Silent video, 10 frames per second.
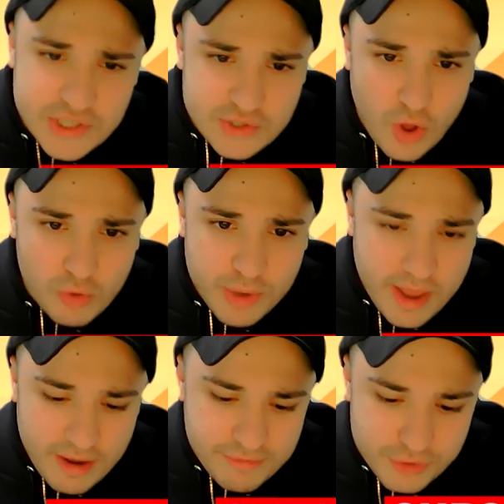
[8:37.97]
is all we
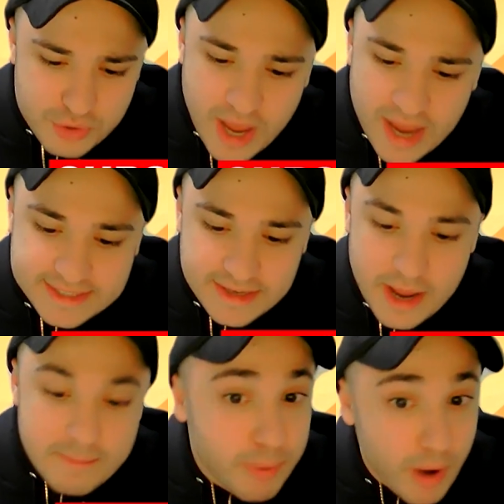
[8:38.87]
have for you guys
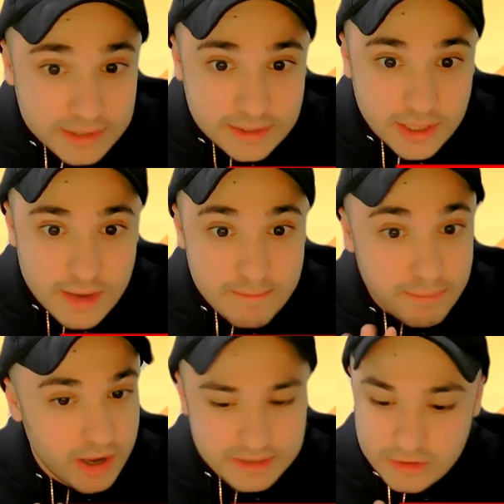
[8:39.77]
today, but
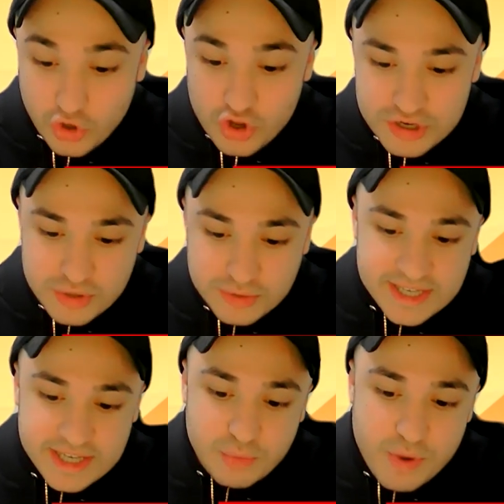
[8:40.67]
the good news
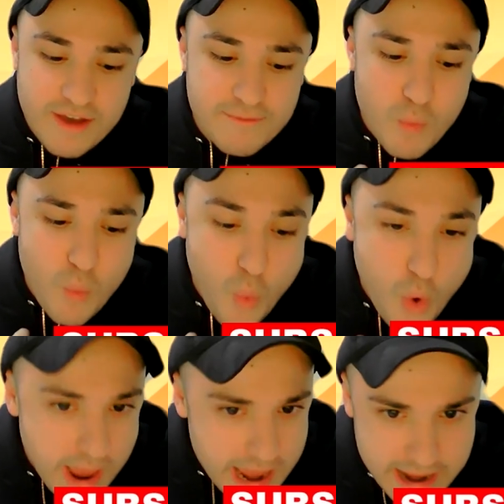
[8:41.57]
is we have
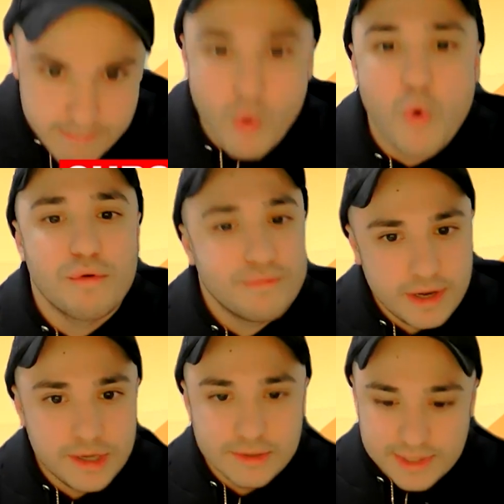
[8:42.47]
way more
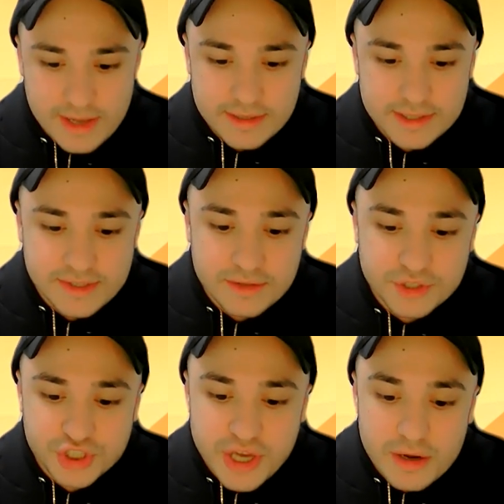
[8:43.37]
videos like this on the
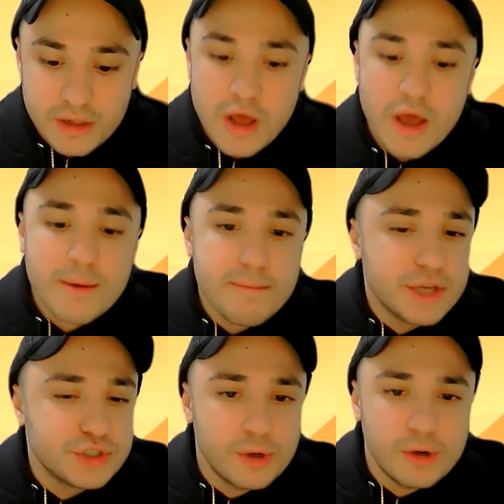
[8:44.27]
channel. Make
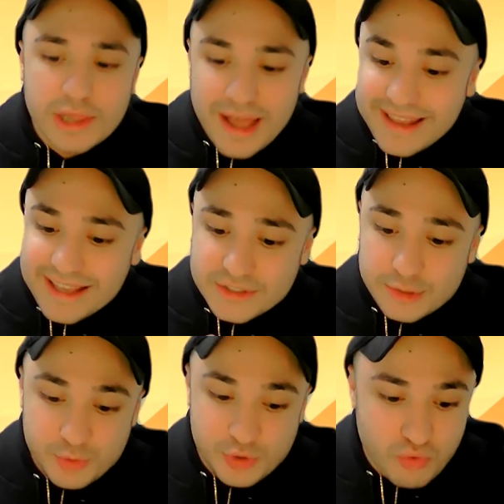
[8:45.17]
sure to like and
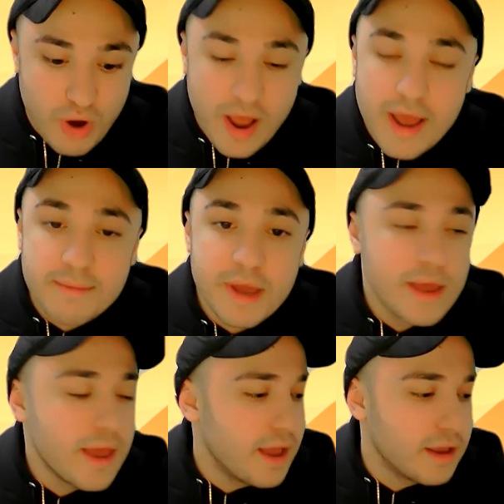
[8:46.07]
subscribe
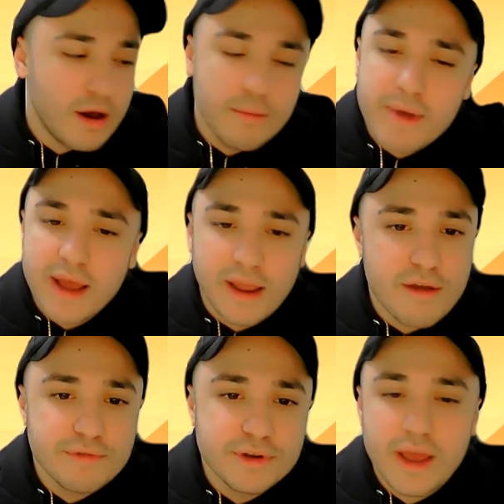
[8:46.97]
and come back
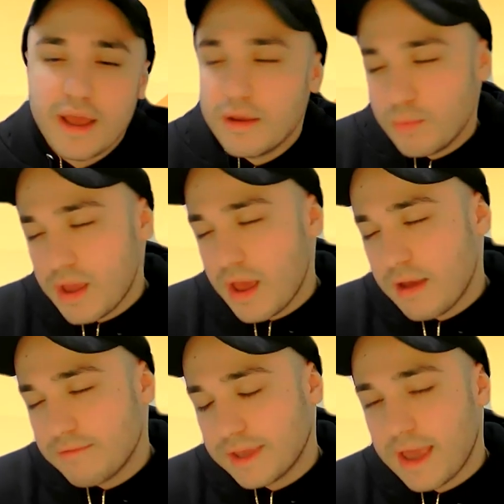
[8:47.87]
every day. We
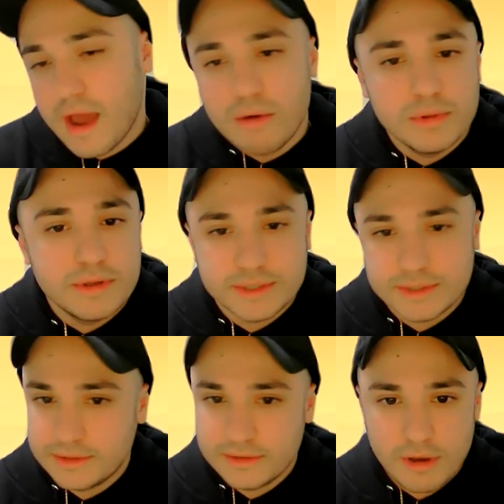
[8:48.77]
have
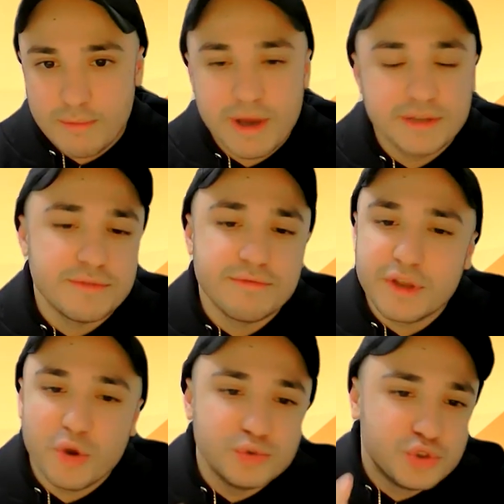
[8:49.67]
countless amounts of
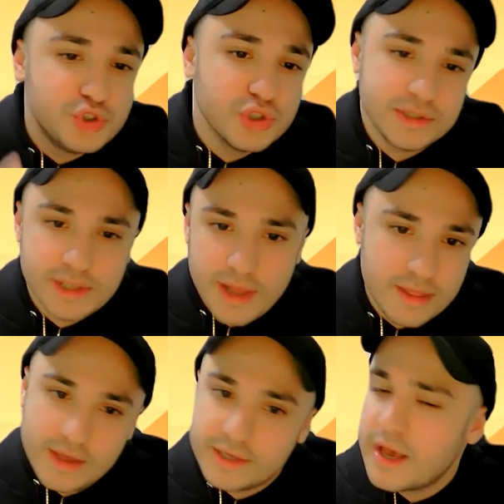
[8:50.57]
videos just like
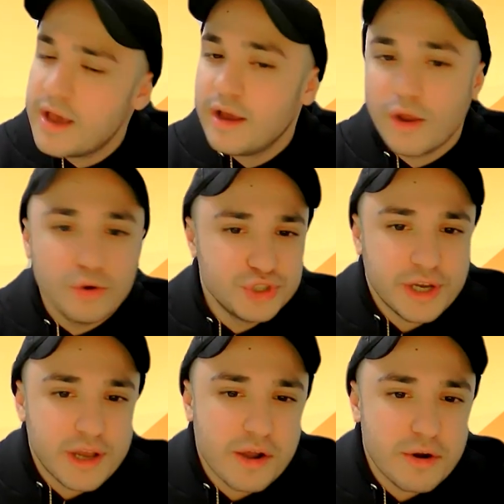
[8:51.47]
this. Go
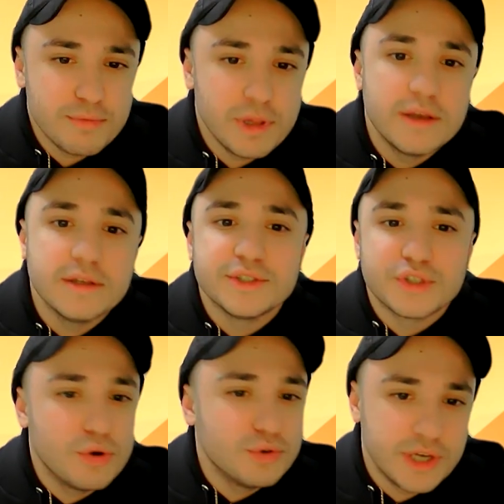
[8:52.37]
check out our playlist,
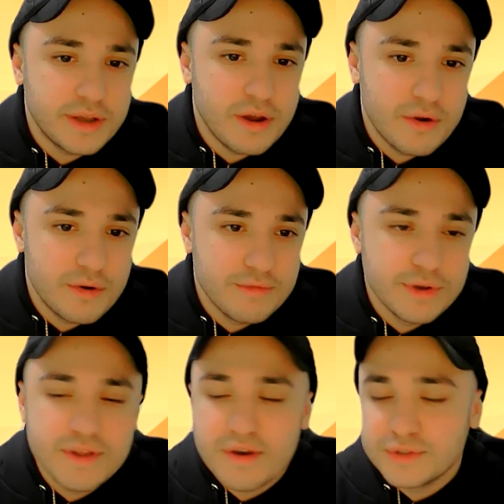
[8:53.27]
go check out our
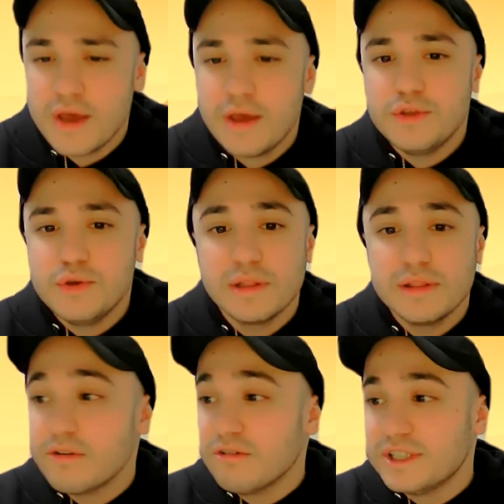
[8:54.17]
videos. You can
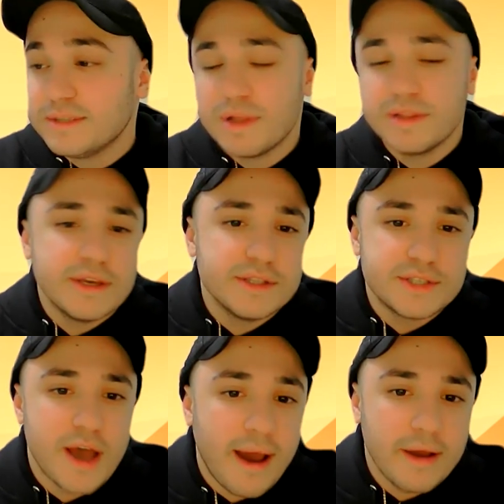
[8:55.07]
literally spend the
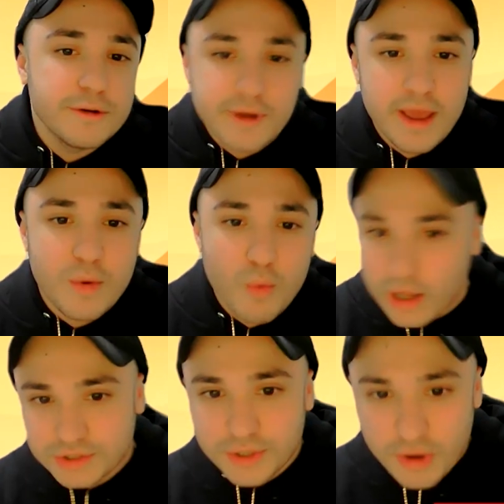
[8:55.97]
entire day
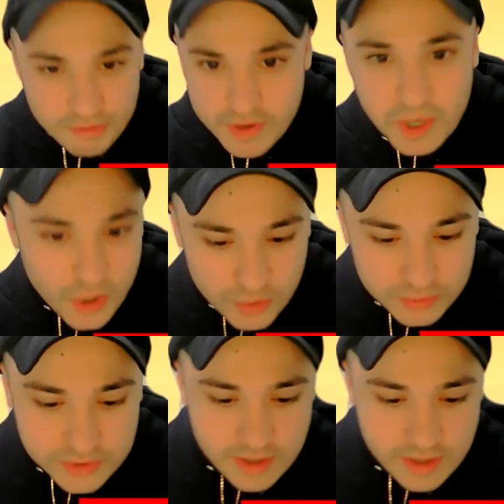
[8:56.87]
watching our videos.